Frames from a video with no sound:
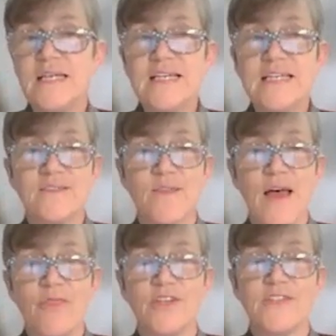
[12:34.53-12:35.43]
is
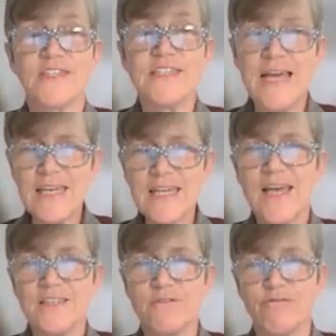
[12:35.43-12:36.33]
that there's a
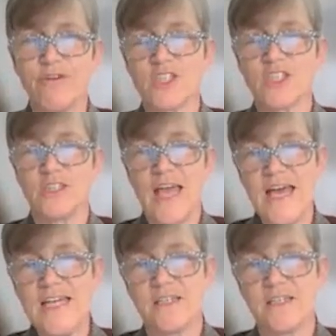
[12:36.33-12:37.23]
dedicated functional
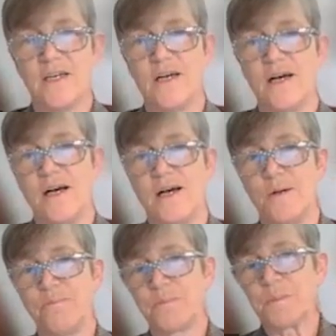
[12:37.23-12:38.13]
head, uh,
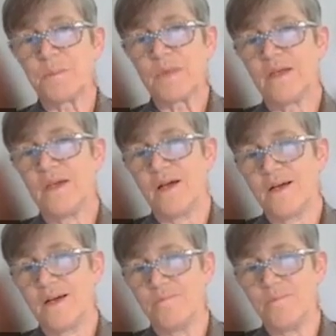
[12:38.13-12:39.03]

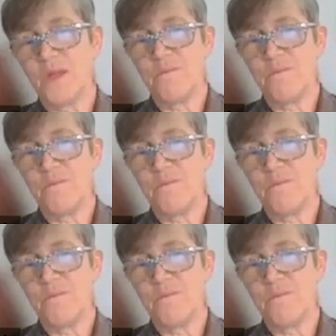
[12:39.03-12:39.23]
um,